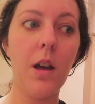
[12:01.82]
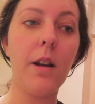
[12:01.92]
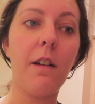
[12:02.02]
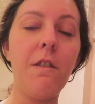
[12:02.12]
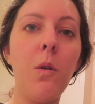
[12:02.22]

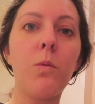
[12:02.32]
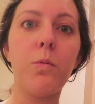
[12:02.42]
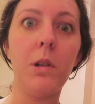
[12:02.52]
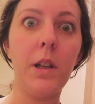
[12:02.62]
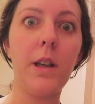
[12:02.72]
And I felt
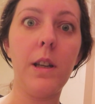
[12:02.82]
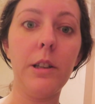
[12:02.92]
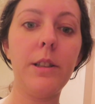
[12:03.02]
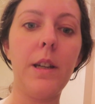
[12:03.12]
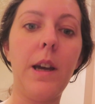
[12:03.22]
really
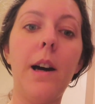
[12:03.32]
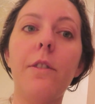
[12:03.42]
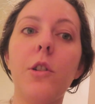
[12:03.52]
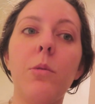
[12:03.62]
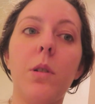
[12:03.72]
guilty
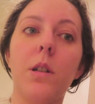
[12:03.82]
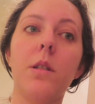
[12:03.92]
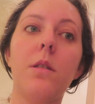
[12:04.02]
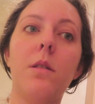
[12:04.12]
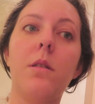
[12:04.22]

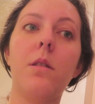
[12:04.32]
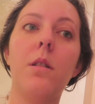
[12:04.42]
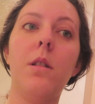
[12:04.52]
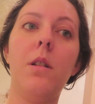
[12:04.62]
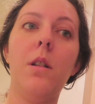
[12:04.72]
afterwards.
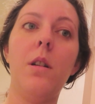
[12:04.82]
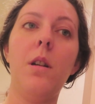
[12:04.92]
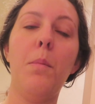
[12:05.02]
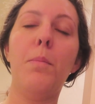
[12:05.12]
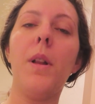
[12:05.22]

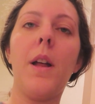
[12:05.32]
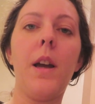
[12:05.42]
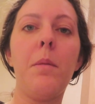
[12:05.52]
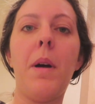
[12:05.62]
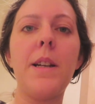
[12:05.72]
But
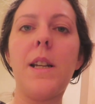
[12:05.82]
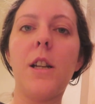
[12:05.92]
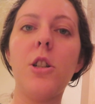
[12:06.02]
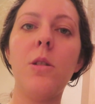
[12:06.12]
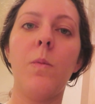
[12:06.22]
like, my
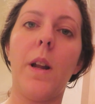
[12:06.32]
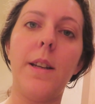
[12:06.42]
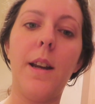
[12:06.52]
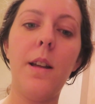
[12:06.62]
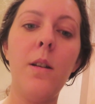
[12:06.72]
intention when I
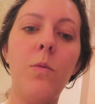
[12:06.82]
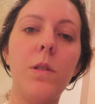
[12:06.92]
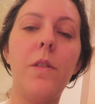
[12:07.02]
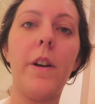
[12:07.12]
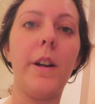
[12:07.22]
did it
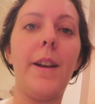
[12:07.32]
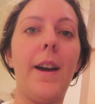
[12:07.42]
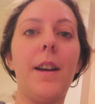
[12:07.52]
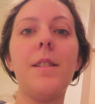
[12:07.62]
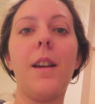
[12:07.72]
was very
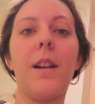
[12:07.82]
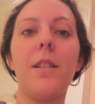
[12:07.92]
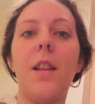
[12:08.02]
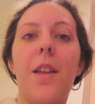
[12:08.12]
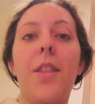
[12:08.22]
nice. Like,
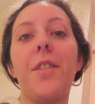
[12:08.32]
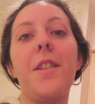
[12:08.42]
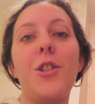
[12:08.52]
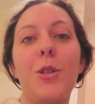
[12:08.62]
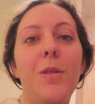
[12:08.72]
I thought
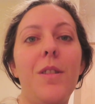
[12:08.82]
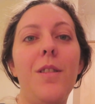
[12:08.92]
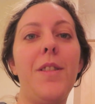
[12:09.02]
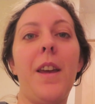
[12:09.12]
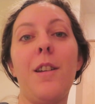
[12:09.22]
that she would
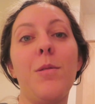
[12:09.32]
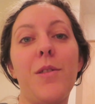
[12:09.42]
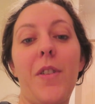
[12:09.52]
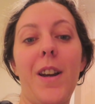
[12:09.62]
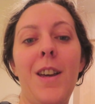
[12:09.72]
think it
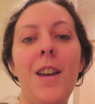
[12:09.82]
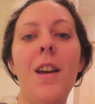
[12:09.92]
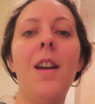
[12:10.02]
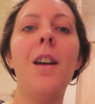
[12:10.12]
was funny.